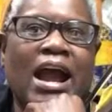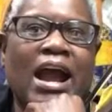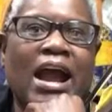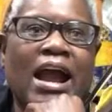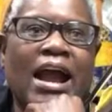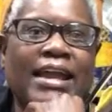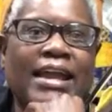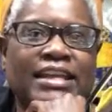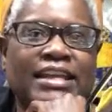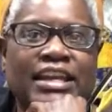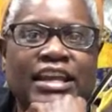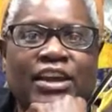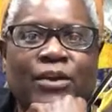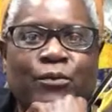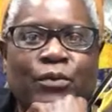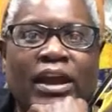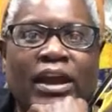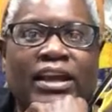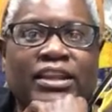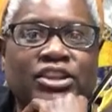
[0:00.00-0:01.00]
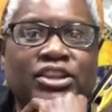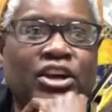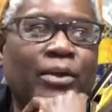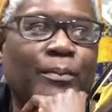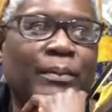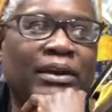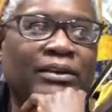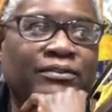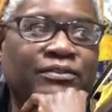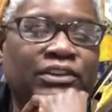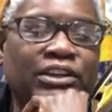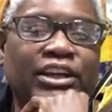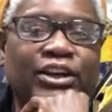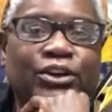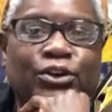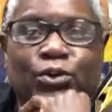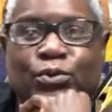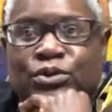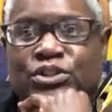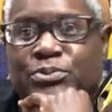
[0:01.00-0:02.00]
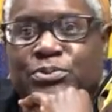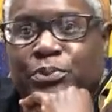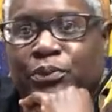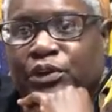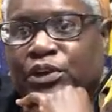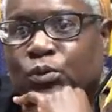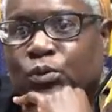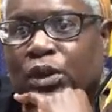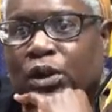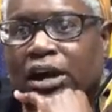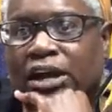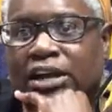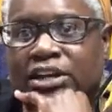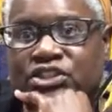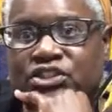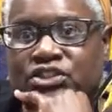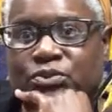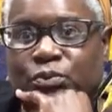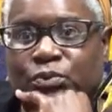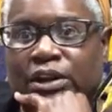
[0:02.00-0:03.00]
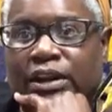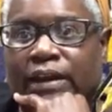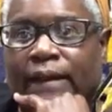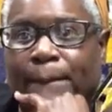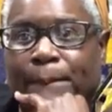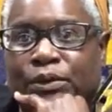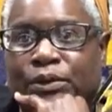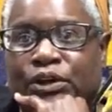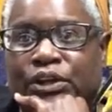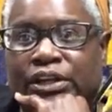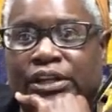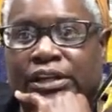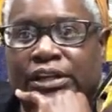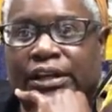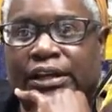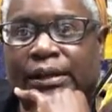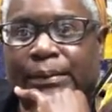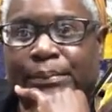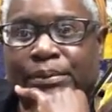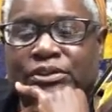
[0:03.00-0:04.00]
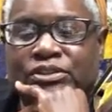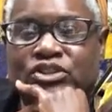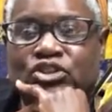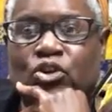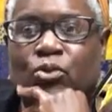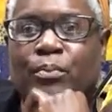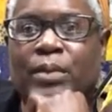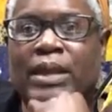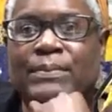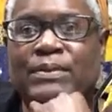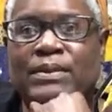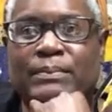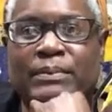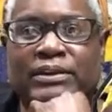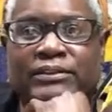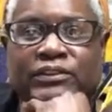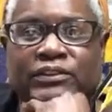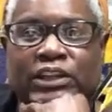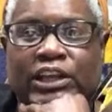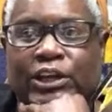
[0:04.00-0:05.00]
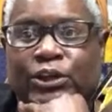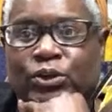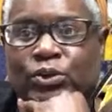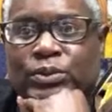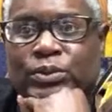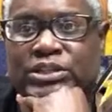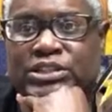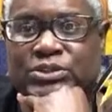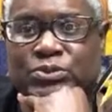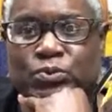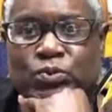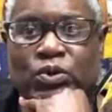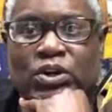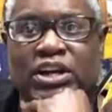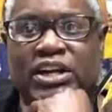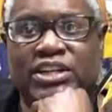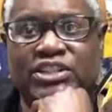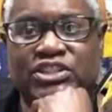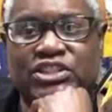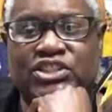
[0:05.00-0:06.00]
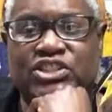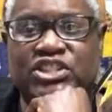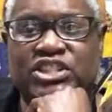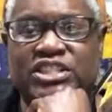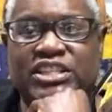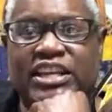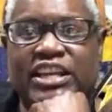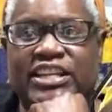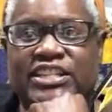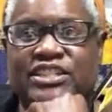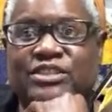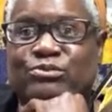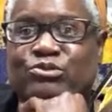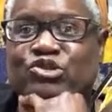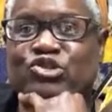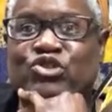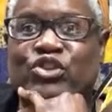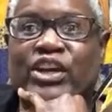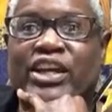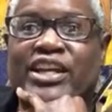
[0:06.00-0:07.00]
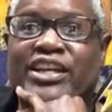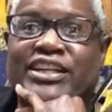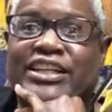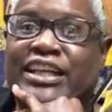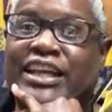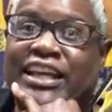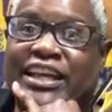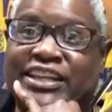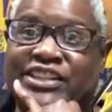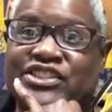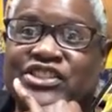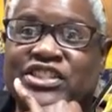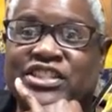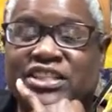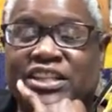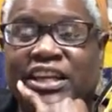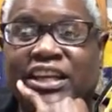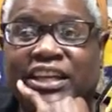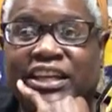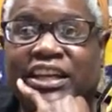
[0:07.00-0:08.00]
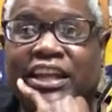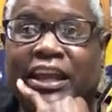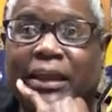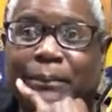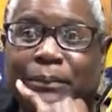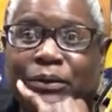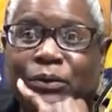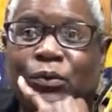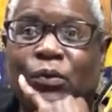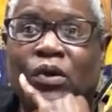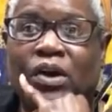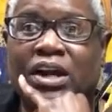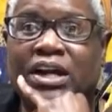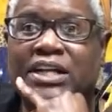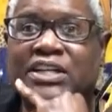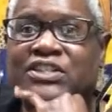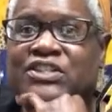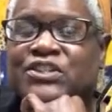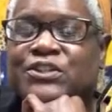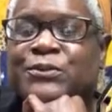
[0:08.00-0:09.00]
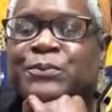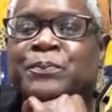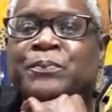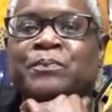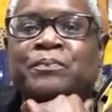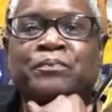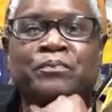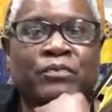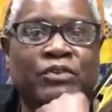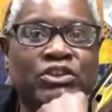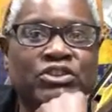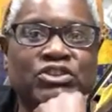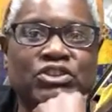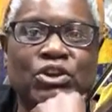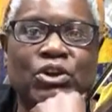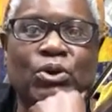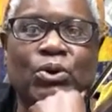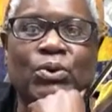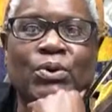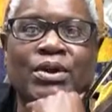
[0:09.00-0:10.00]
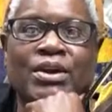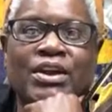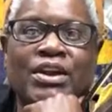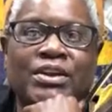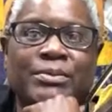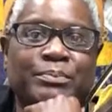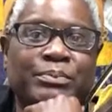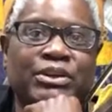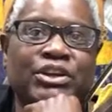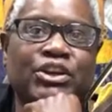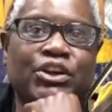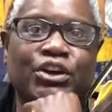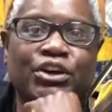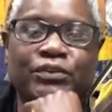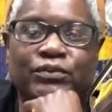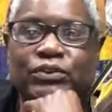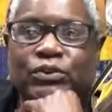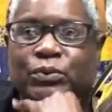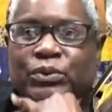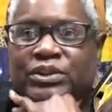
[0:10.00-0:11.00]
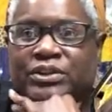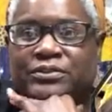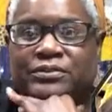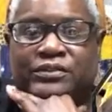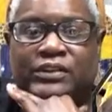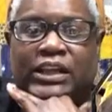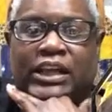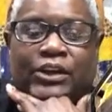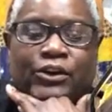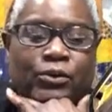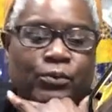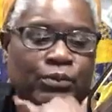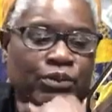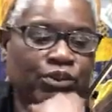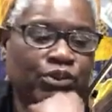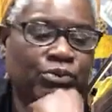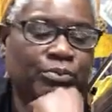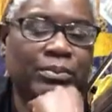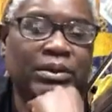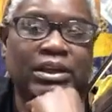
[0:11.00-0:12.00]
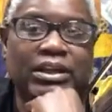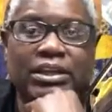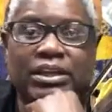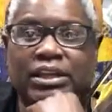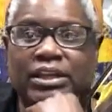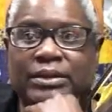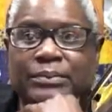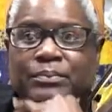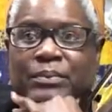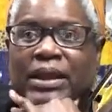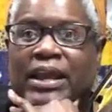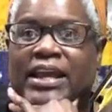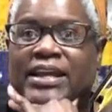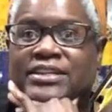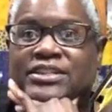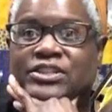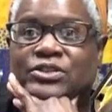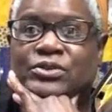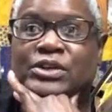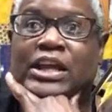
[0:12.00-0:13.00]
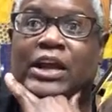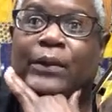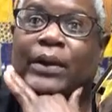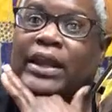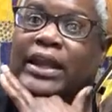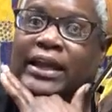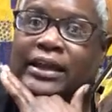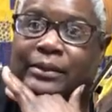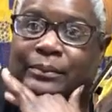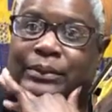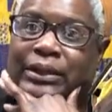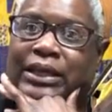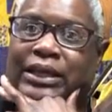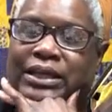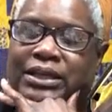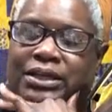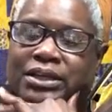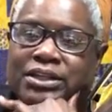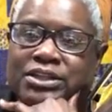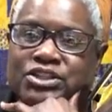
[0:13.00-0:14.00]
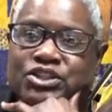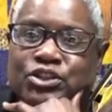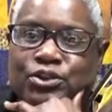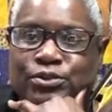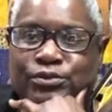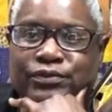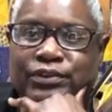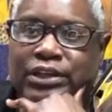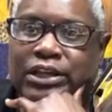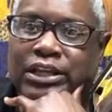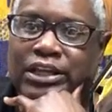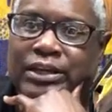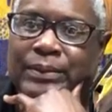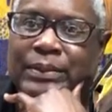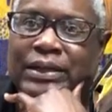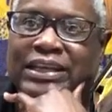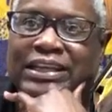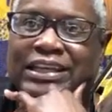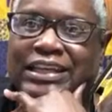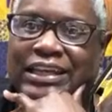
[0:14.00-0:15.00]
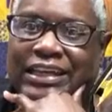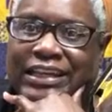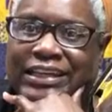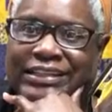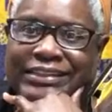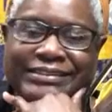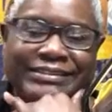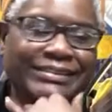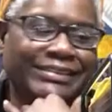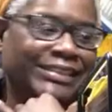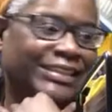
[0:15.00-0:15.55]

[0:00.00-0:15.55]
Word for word: I can't I thought my flannel was pre-washed when I put it up so maybe my flannel wasn't washed it just had some straggly edges like it had been washed so be careful with the flannel when you're making masks. So now I got to make two for him again.